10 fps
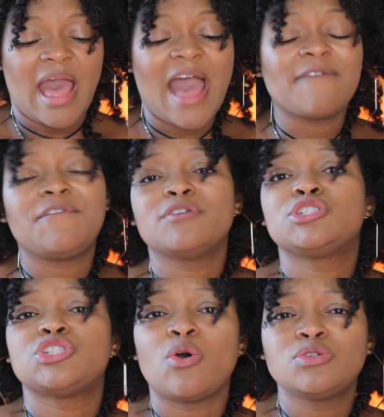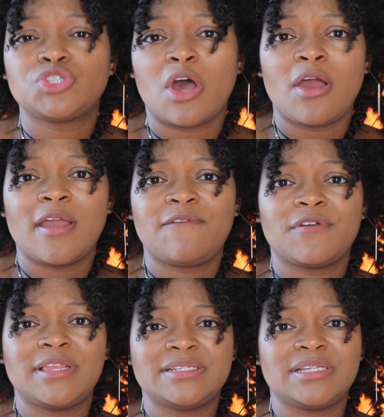I feel so sorry
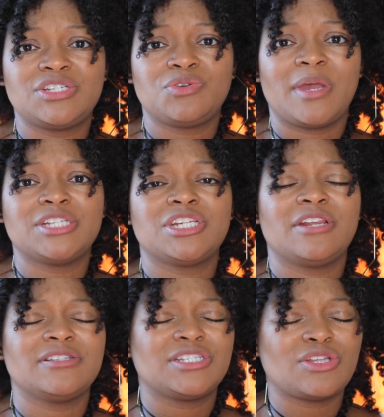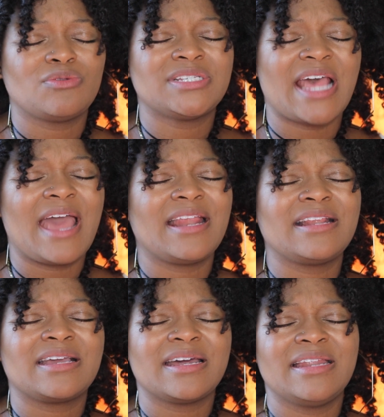for this situation and so sad
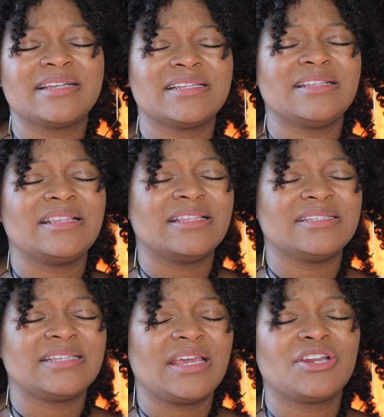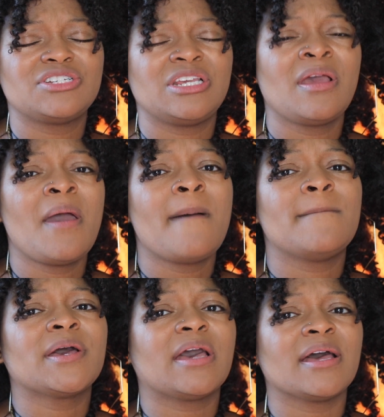and connecting this energy,
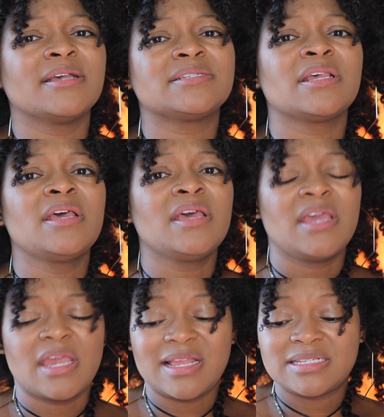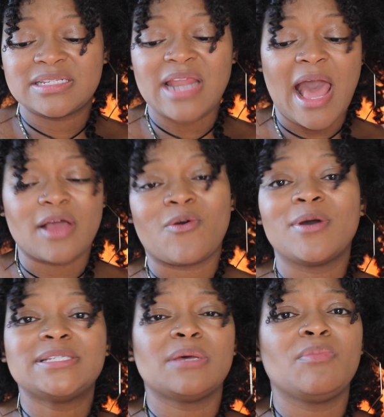because it's not
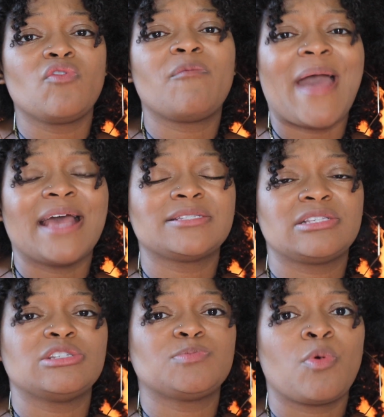going to move past this